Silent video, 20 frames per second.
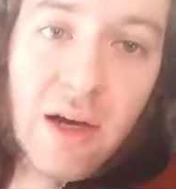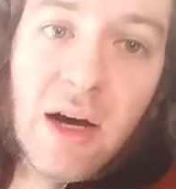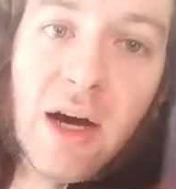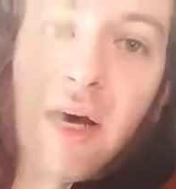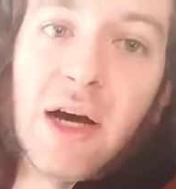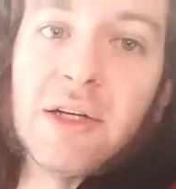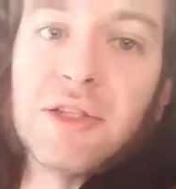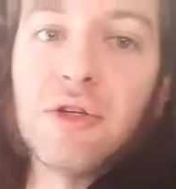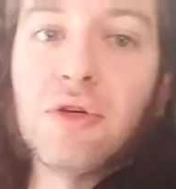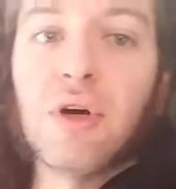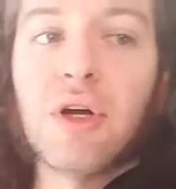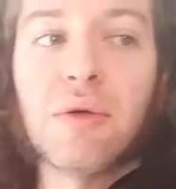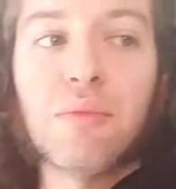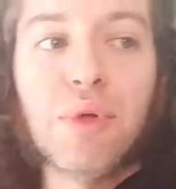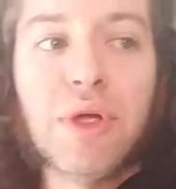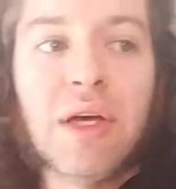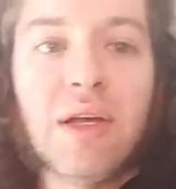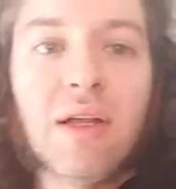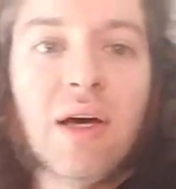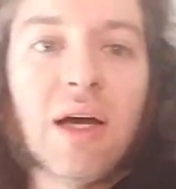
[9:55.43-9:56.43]
I also want to
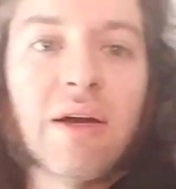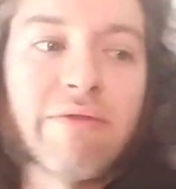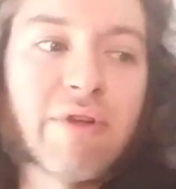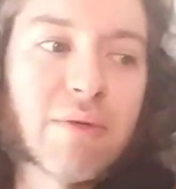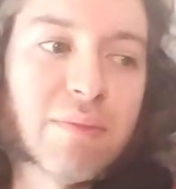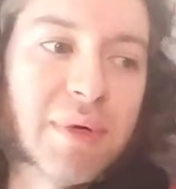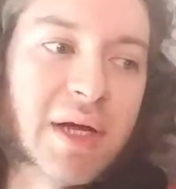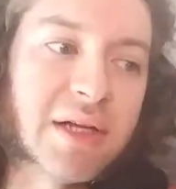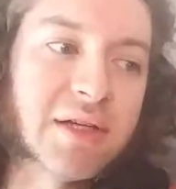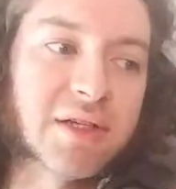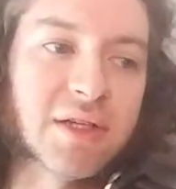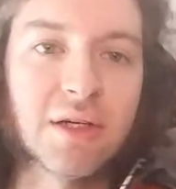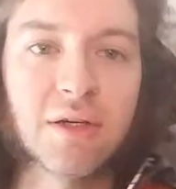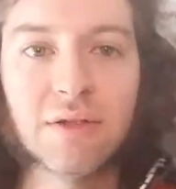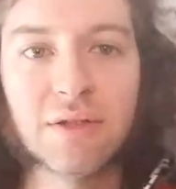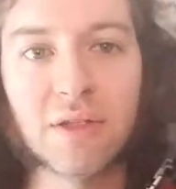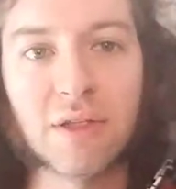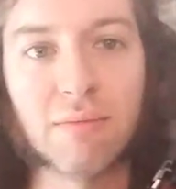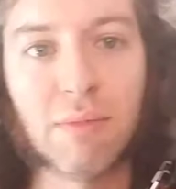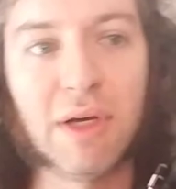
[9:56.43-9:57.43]
play a lot of
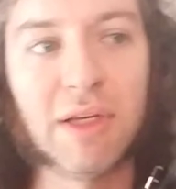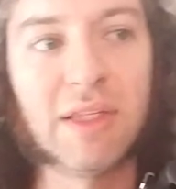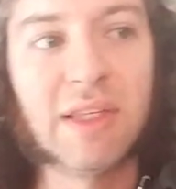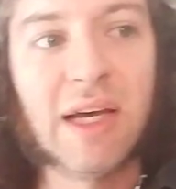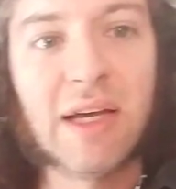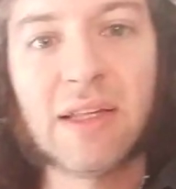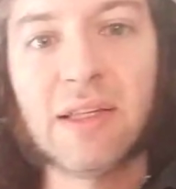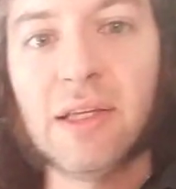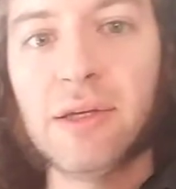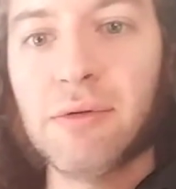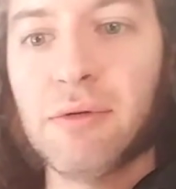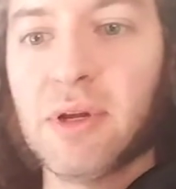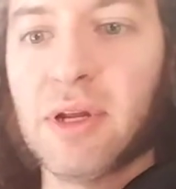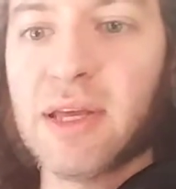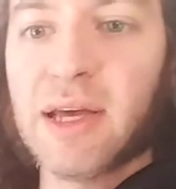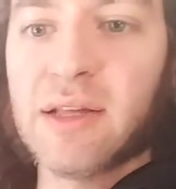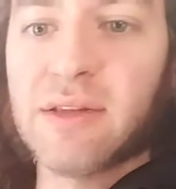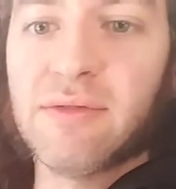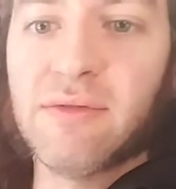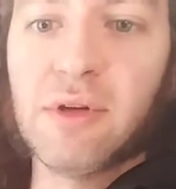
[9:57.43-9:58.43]
arpeggios in my technique when it
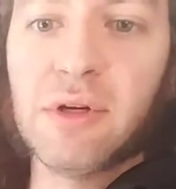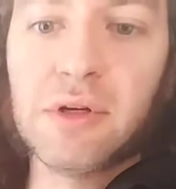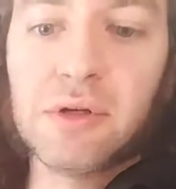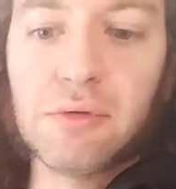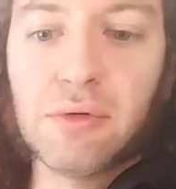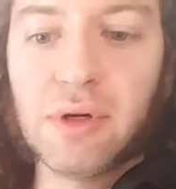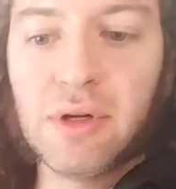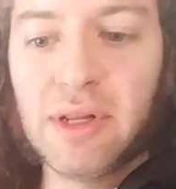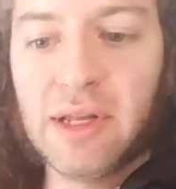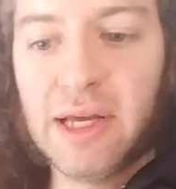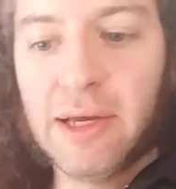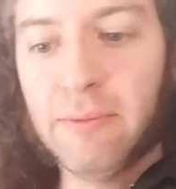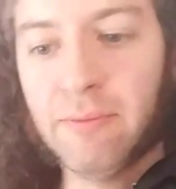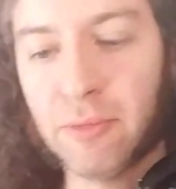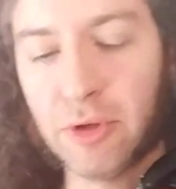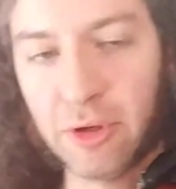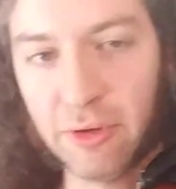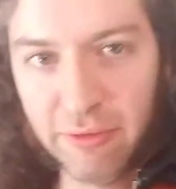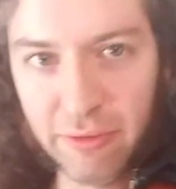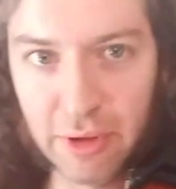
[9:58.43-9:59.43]
gets finished one day, when
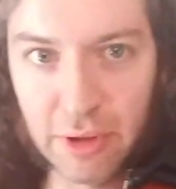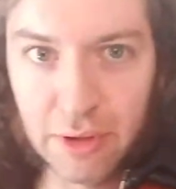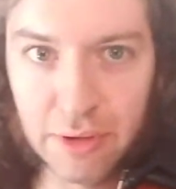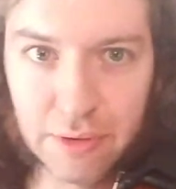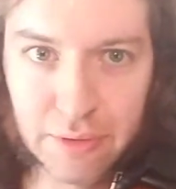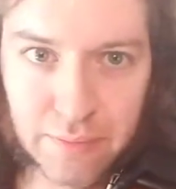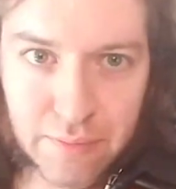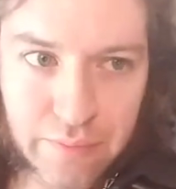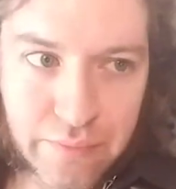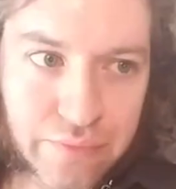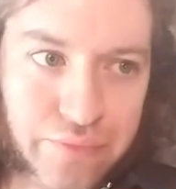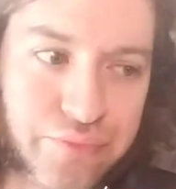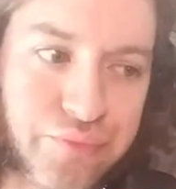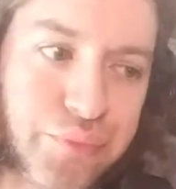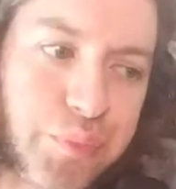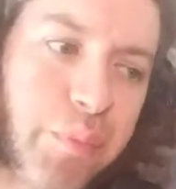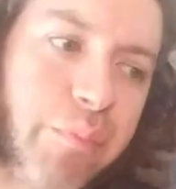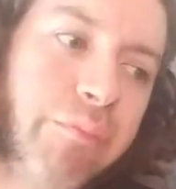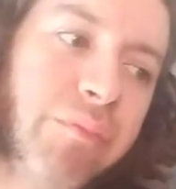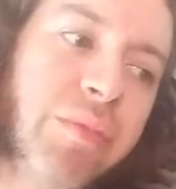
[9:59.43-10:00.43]
I'm finished.
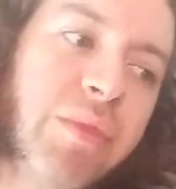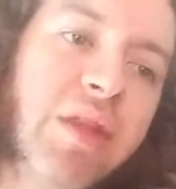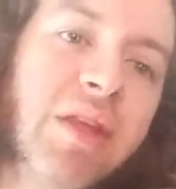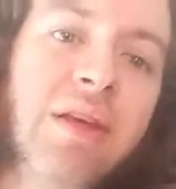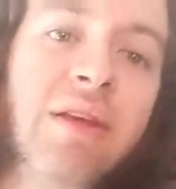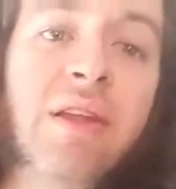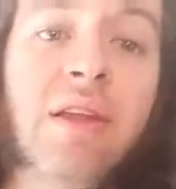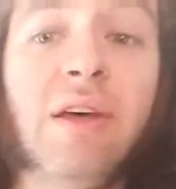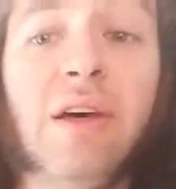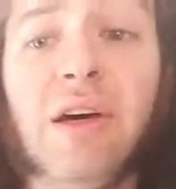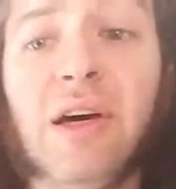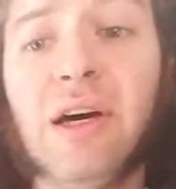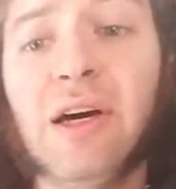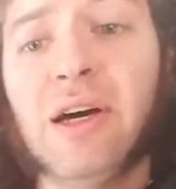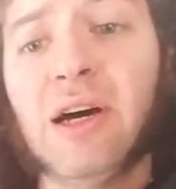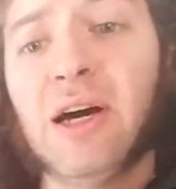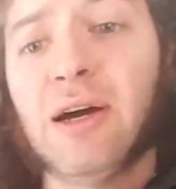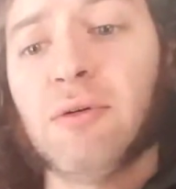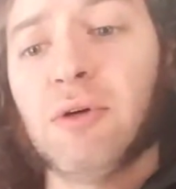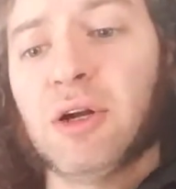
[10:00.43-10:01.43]
uh,
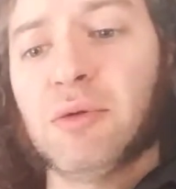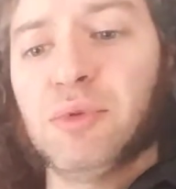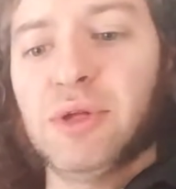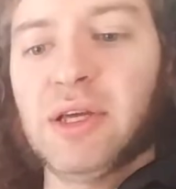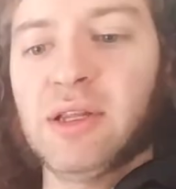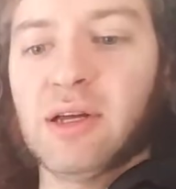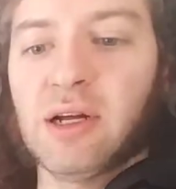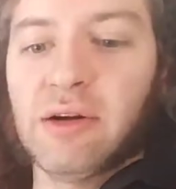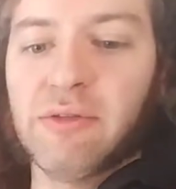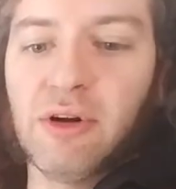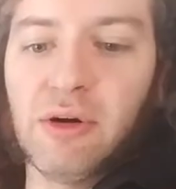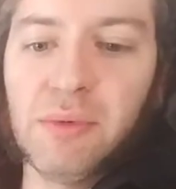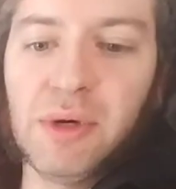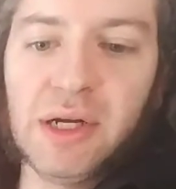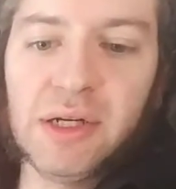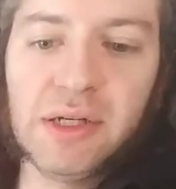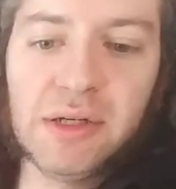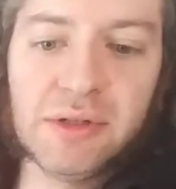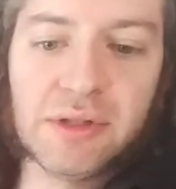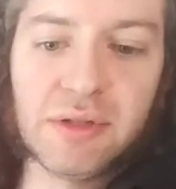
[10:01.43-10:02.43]
I want to play a lot of
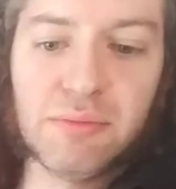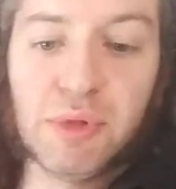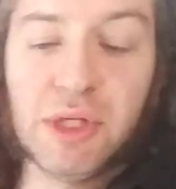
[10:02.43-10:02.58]
arpeggios and